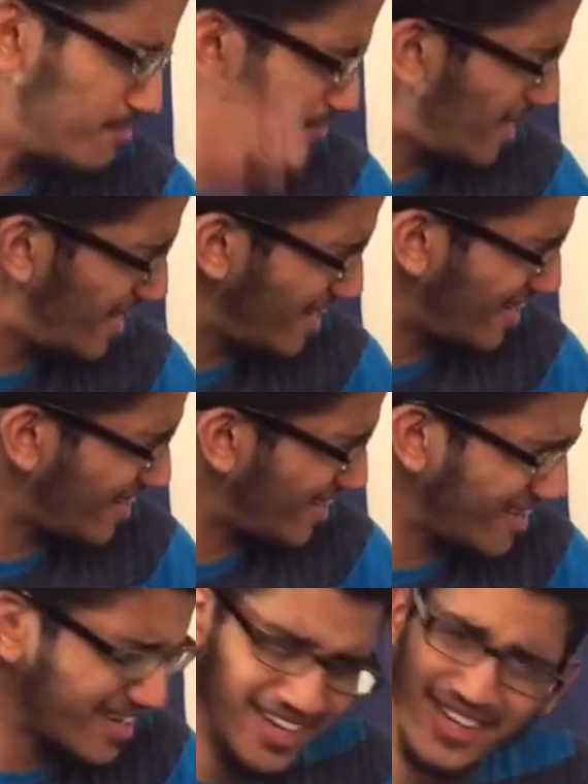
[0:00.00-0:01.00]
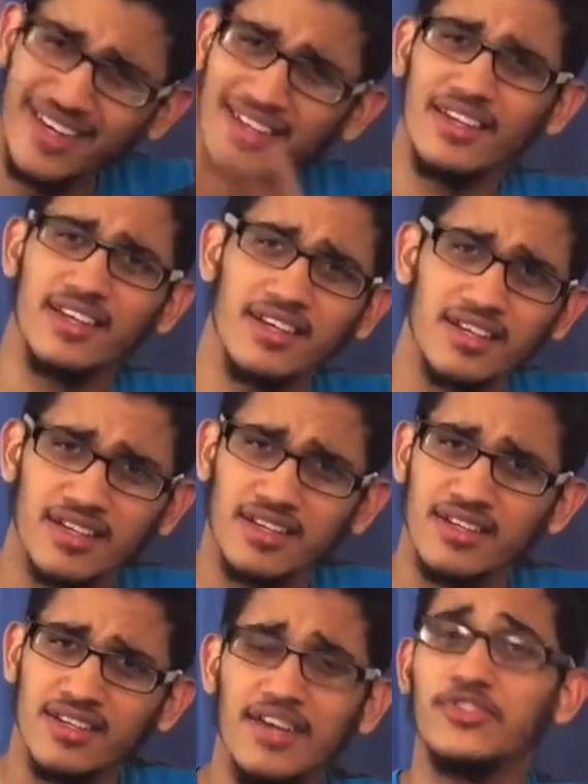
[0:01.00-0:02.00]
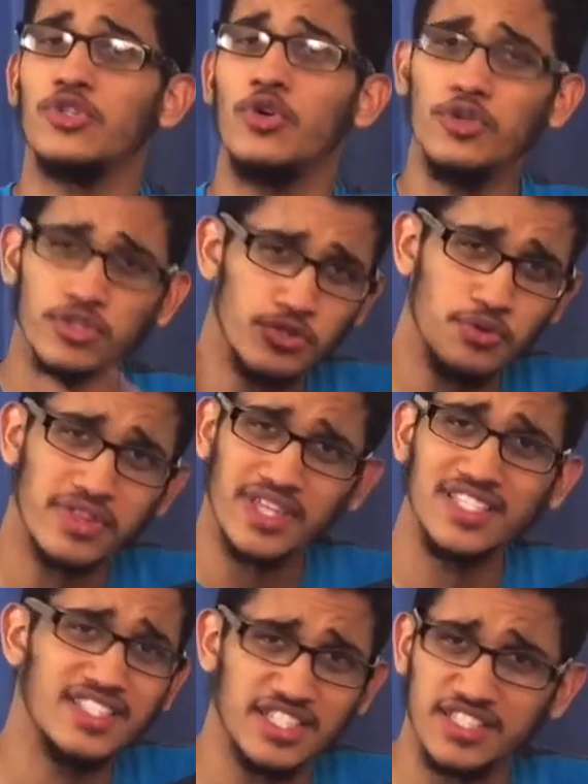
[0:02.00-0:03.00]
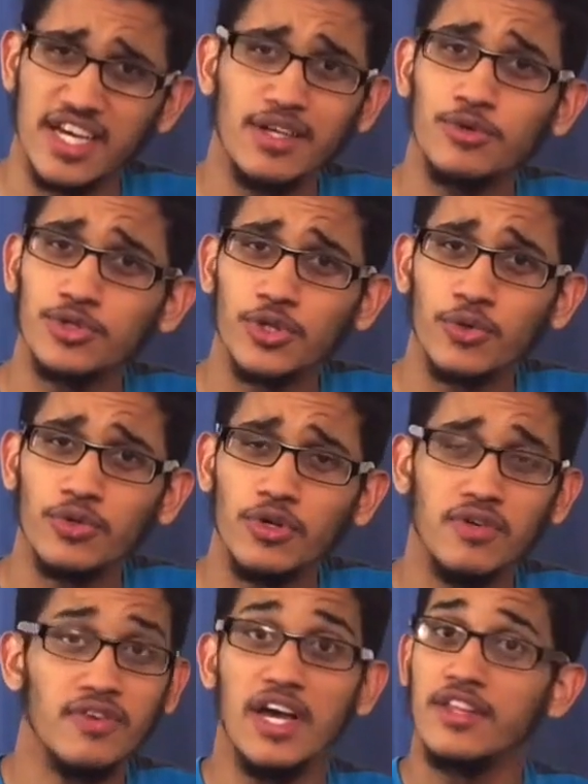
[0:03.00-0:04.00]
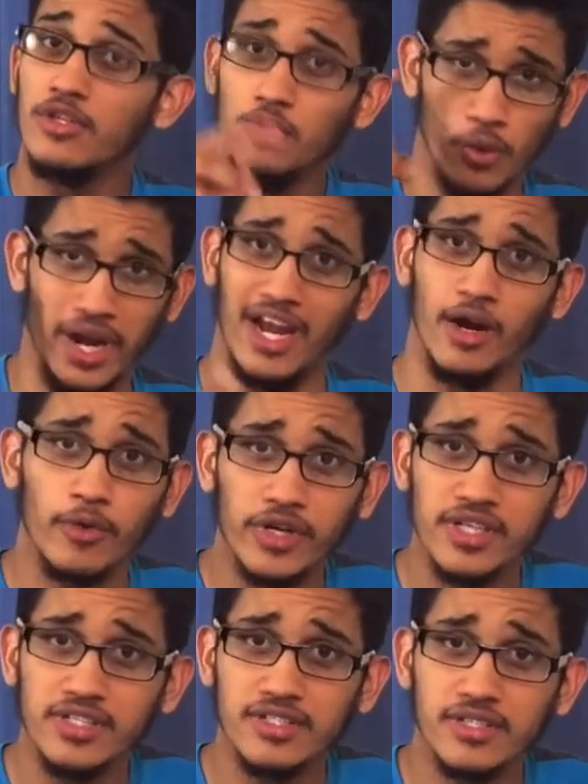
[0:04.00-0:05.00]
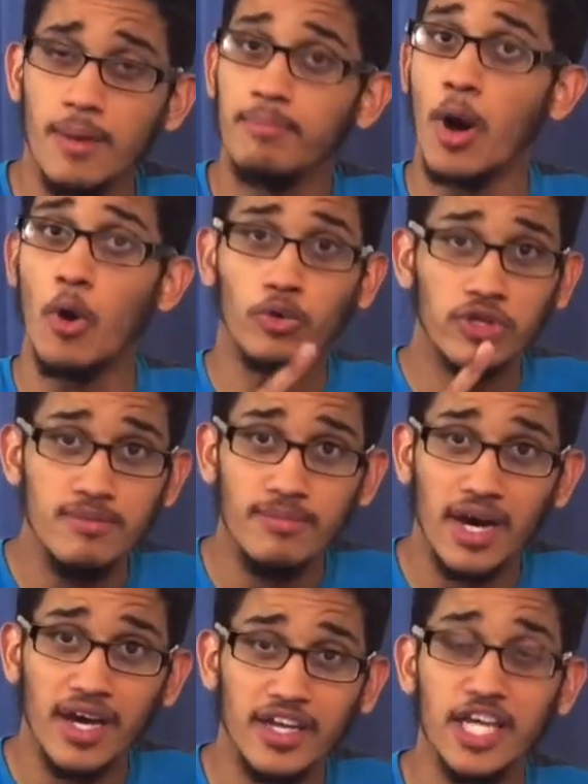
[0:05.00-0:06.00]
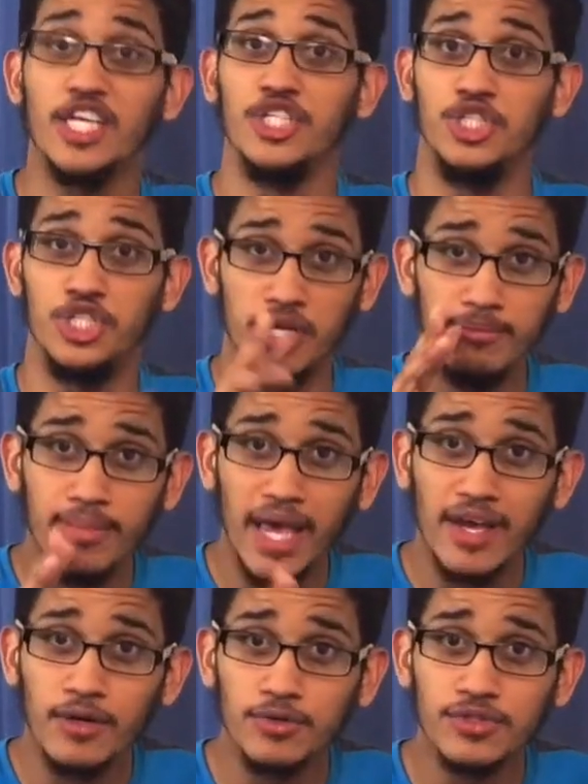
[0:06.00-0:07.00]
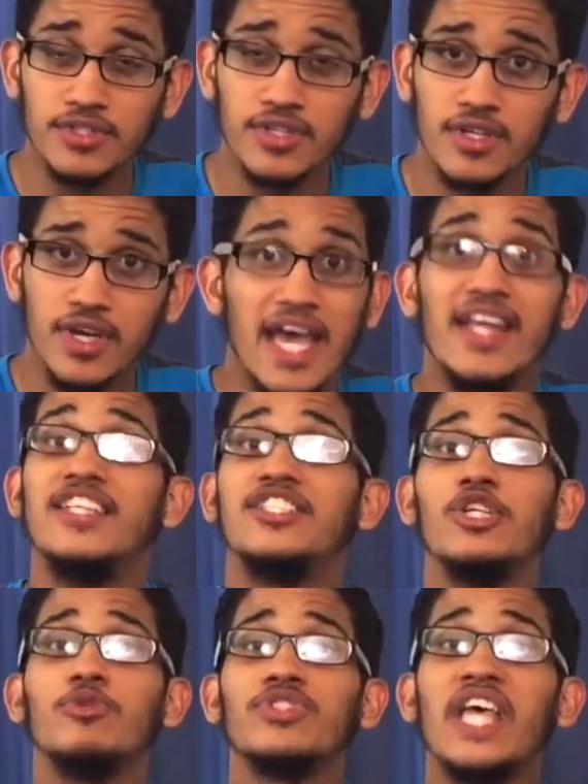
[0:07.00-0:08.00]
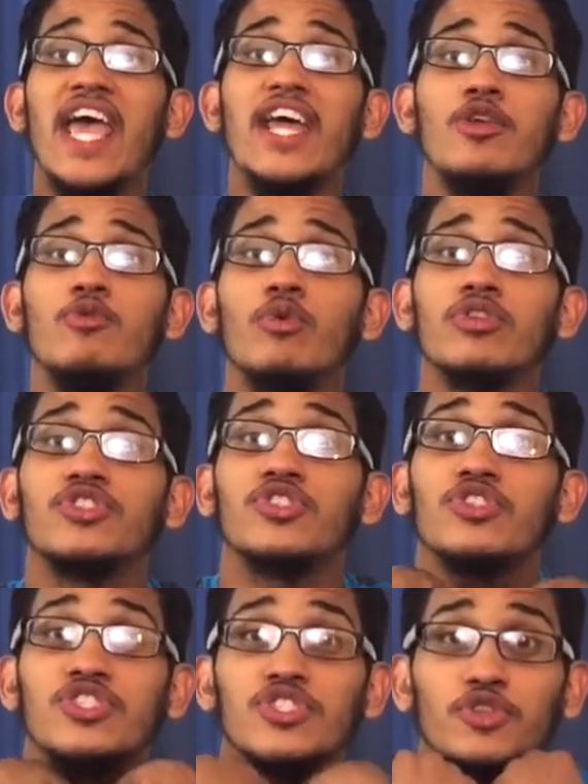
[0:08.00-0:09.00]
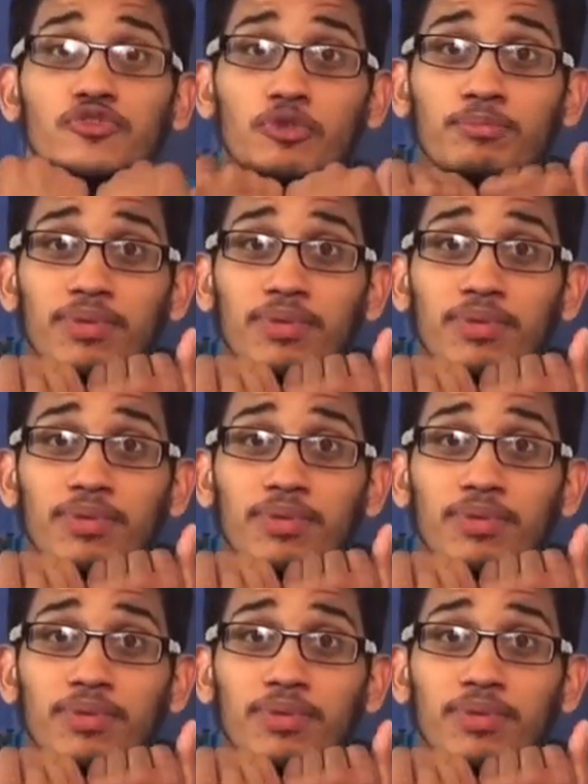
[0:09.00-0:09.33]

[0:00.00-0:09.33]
Man. After all the new things Nintendo showed off, the new areas, Pokemon, gym battles, Nintendo's handing you this on a silver